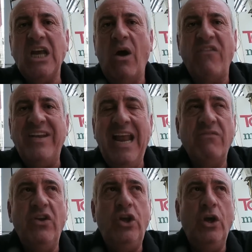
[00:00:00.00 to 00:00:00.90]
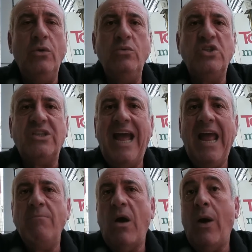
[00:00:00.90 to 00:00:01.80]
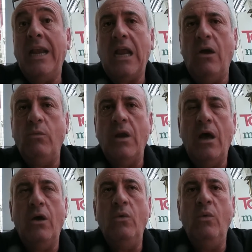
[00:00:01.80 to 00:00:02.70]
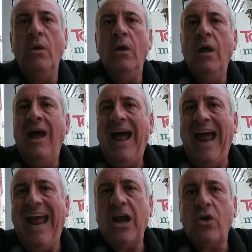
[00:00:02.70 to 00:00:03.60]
I've never used them. I don't know how